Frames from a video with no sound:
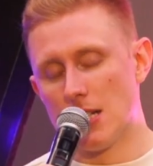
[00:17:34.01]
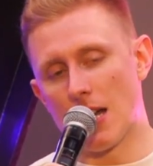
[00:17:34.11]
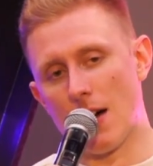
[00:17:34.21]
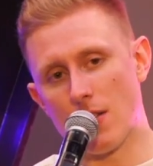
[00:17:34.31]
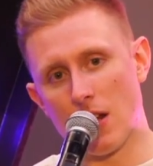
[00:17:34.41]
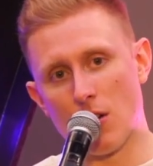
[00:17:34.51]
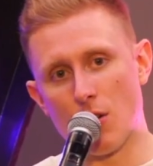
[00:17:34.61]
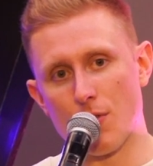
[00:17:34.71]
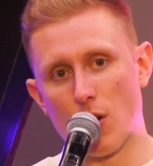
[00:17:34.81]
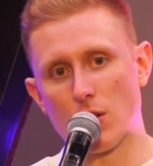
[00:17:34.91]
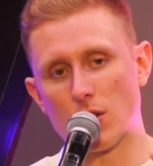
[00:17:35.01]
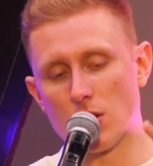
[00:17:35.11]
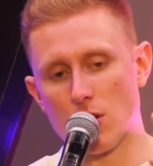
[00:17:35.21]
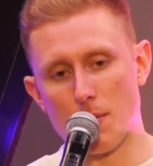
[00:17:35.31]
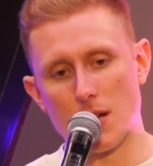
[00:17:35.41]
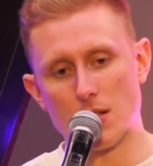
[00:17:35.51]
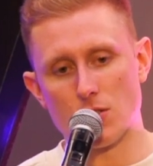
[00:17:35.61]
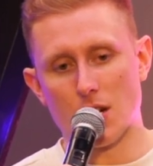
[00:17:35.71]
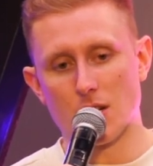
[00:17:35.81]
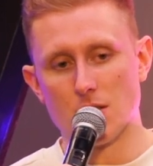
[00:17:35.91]
so having that like focus and not being
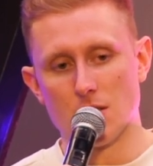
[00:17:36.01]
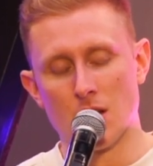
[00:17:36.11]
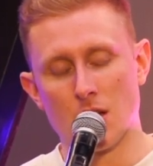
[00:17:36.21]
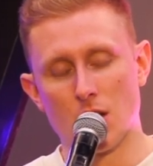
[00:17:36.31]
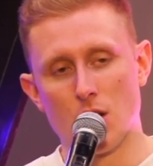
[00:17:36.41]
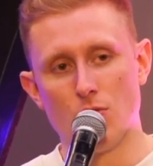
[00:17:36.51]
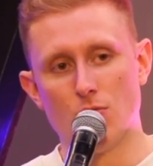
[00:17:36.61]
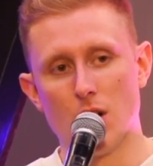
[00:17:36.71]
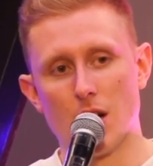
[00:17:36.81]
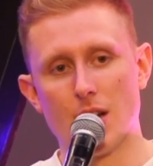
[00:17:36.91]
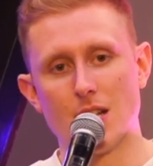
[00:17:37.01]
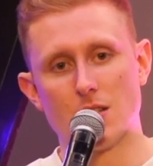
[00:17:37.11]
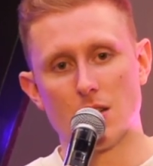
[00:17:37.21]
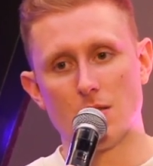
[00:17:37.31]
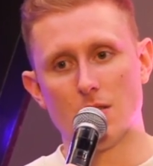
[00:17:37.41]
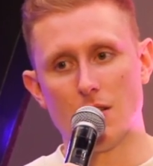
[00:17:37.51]
distracted, is that you really need to